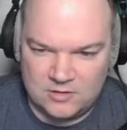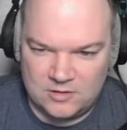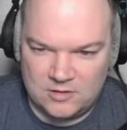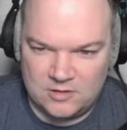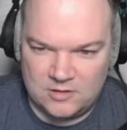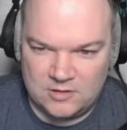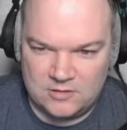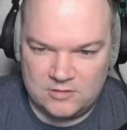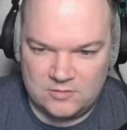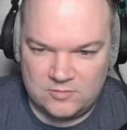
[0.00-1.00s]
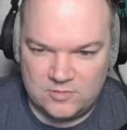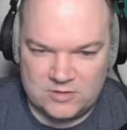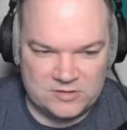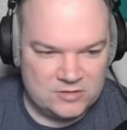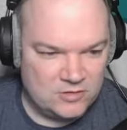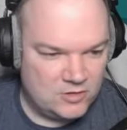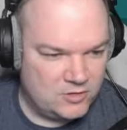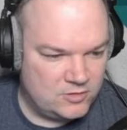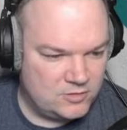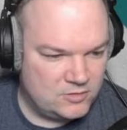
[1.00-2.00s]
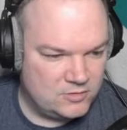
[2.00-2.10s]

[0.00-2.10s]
Uh, we just did hard.